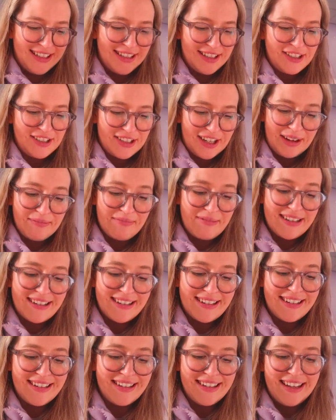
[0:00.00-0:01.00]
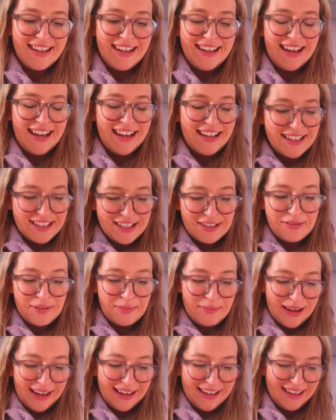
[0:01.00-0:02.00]
to Jemma and to
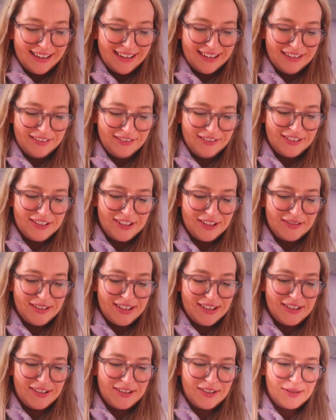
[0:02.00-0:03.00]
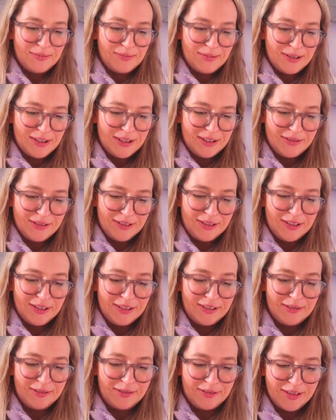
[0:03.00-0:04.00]
Rebecca for doing such
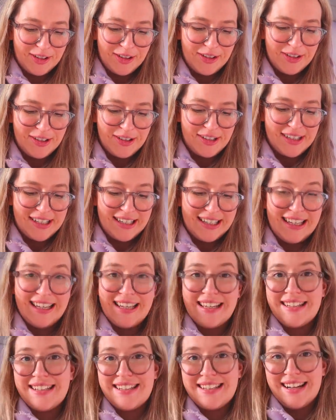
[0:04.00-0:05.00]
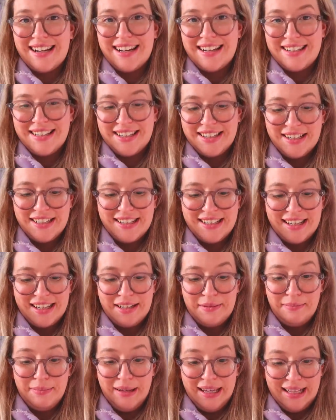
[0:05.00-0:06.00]
wonderful first kickstarters
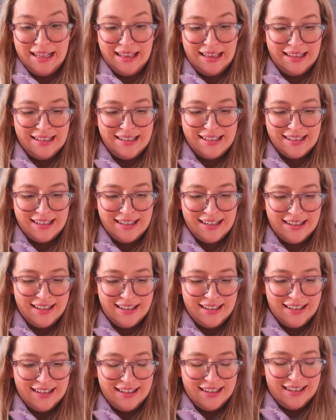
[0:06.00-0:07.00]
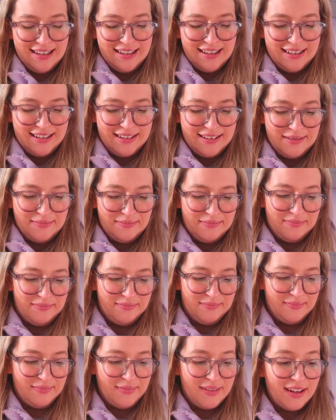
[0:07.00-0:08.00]
and pins um,
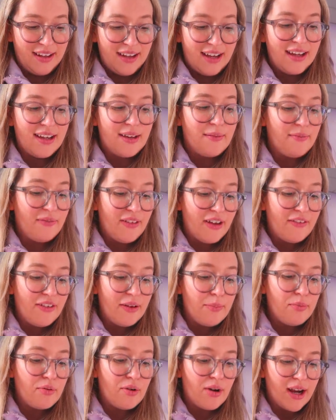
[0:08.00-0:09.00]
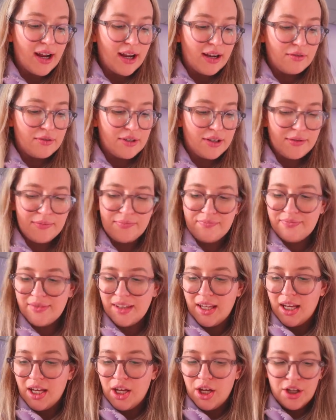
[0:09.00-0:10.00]
I am very proud
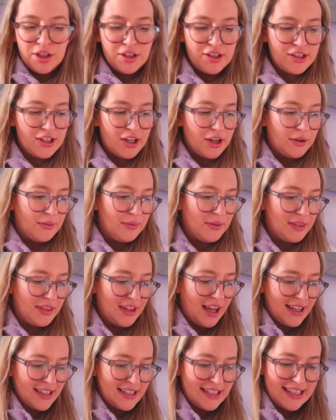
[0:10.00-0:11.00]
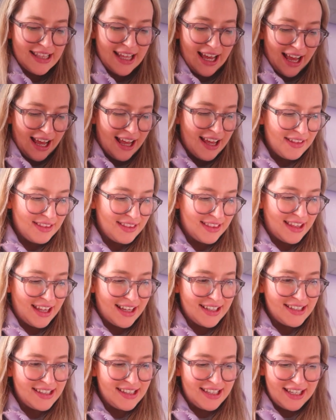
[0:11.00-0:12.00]
so that's that
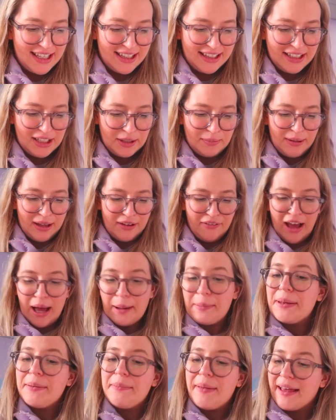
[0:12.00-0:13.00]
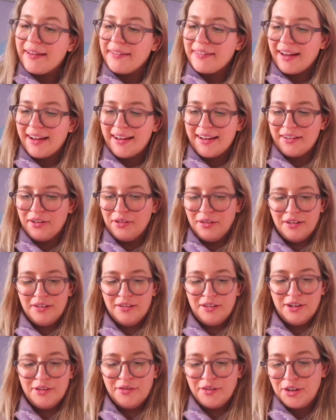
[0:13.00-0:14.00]
that's the little bit of happy mail that I
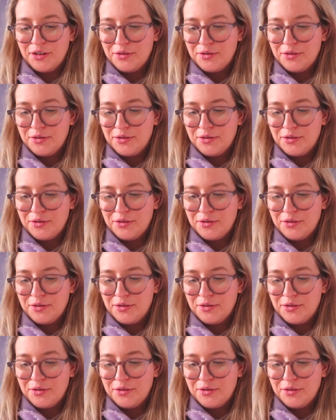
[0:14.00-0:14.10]
got over